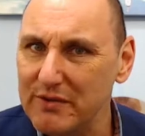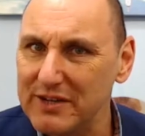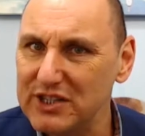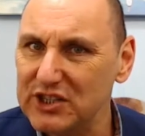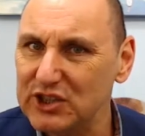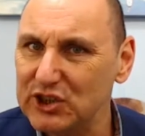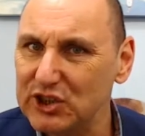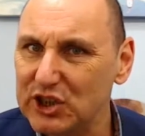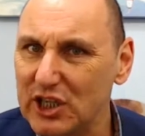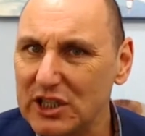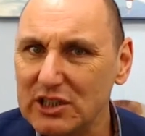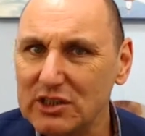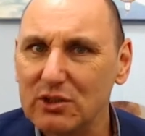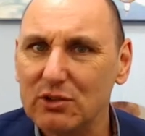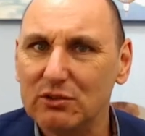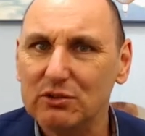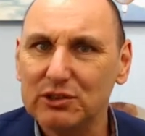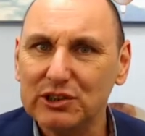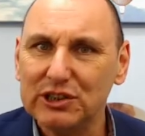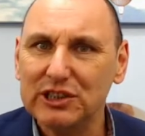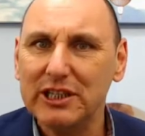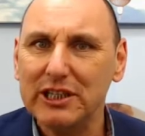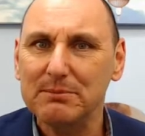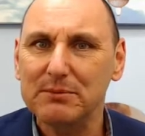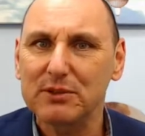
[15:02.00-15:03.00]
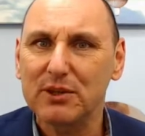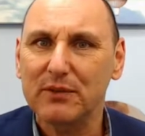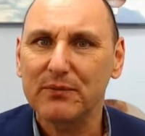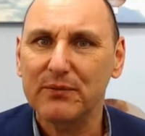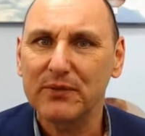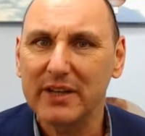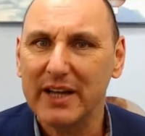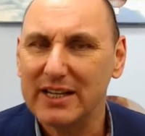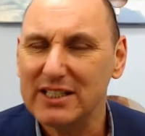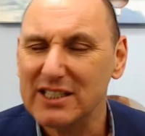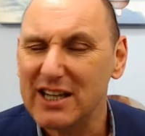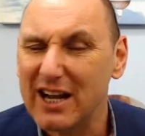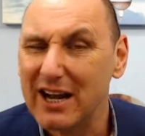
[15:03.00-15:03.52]
It's just got chipped off
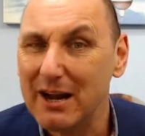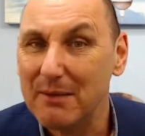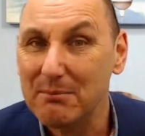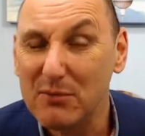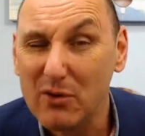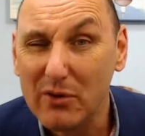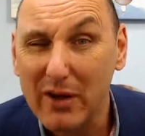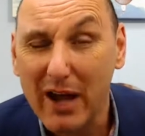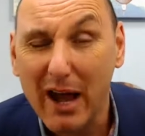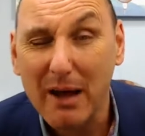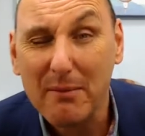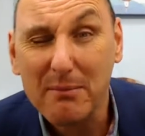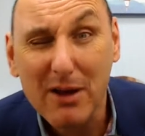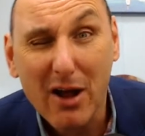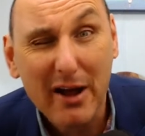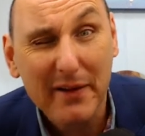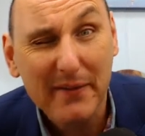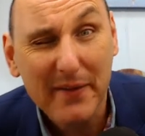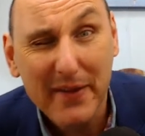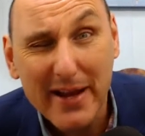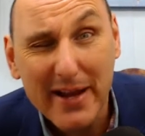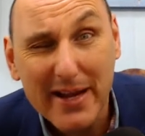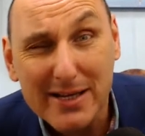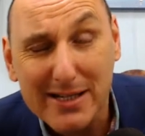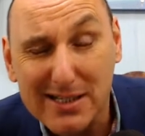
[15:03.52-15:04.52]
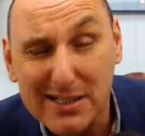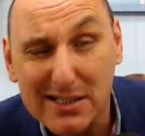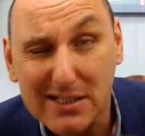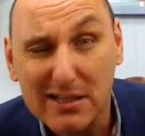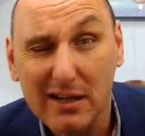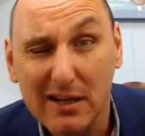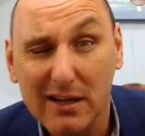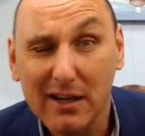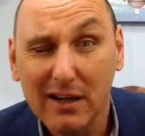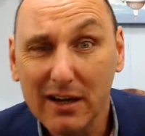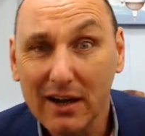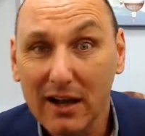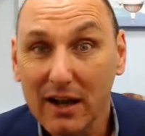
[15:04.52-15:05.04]
the edge. And I'm like this.
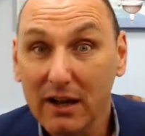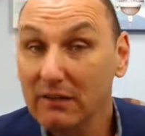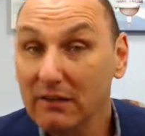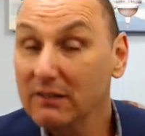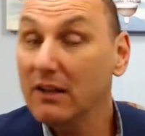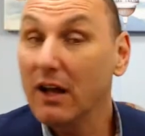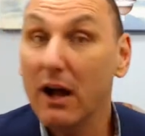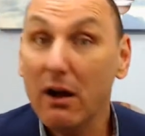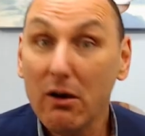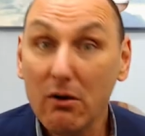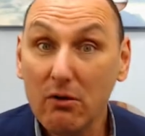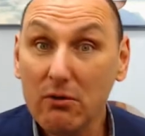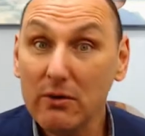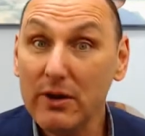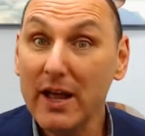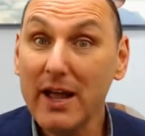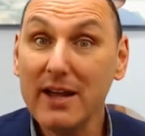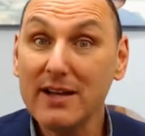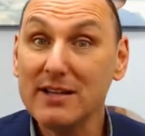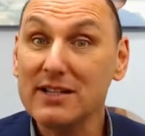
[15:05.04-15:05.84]
Oh, yeah,